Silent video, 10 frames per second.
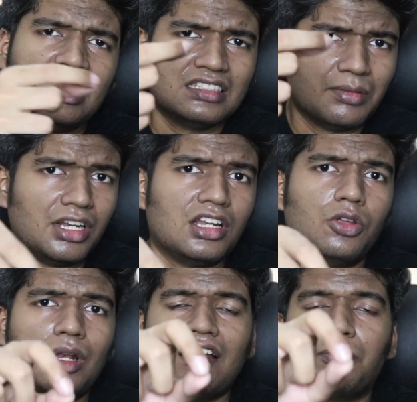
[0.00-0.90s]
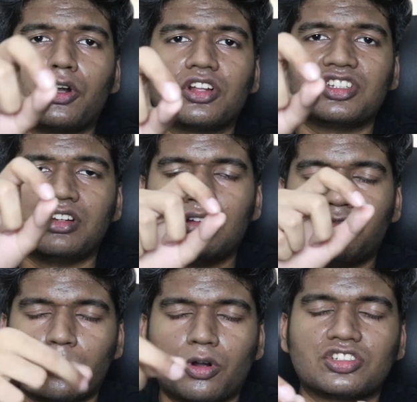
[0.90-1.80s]
Similarly, you will have production
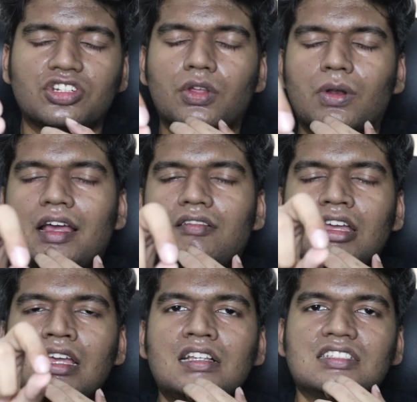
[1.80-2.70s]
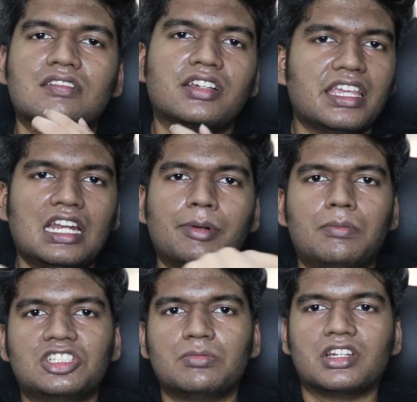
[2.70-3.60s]
you will have server key and a
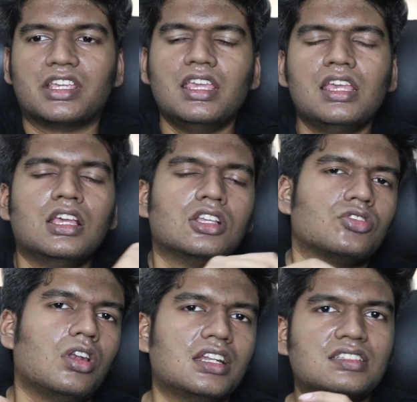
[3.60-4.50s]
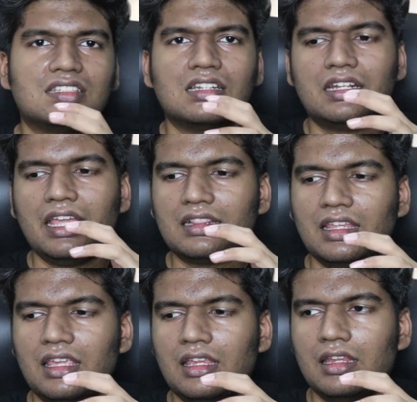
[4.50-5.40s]
publishable key. So let's take
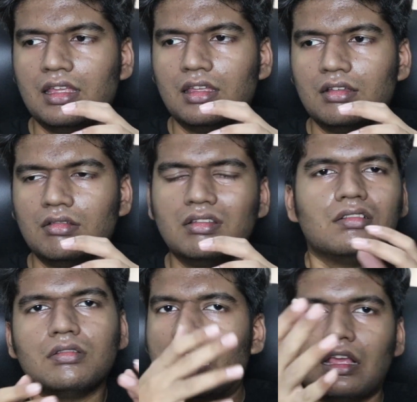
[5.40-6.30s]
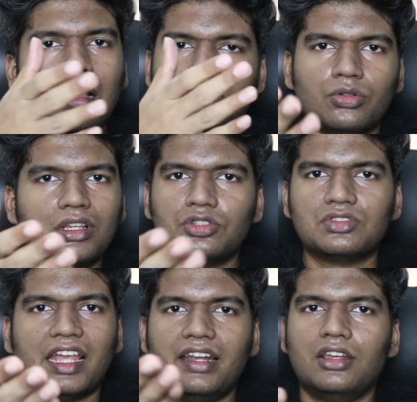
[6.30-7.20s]
the as soon as you
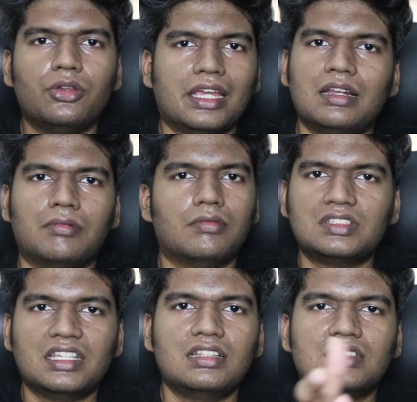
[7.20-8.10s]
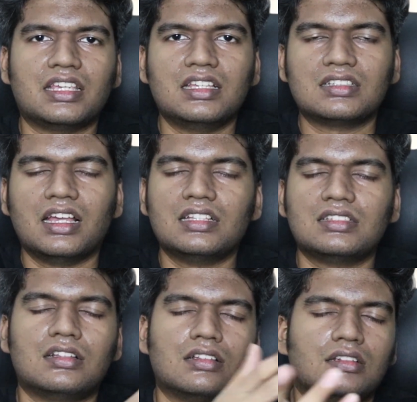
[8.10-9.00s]
sign in, you can see these keys, guys.
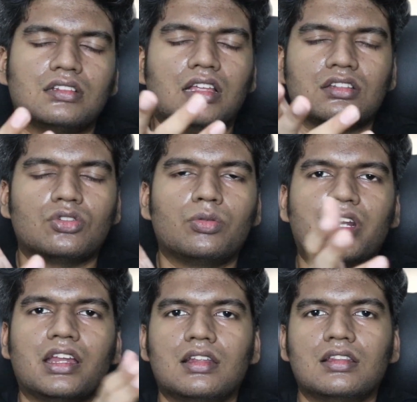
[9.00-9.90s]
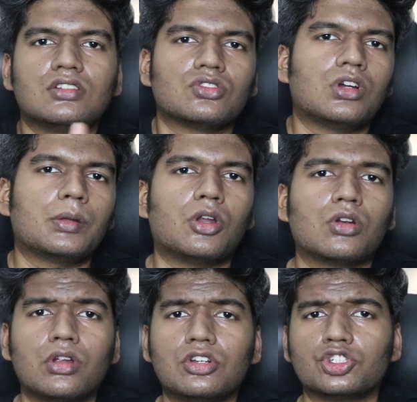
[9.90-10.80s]
There's no miracle in that, so I'm not
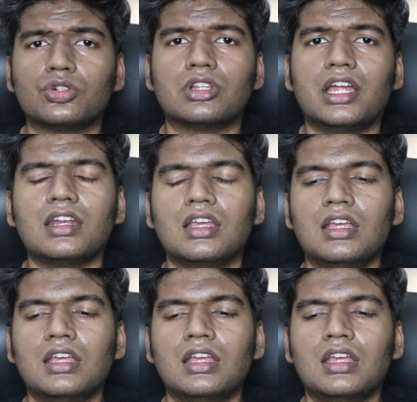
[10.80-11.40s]
going to show that.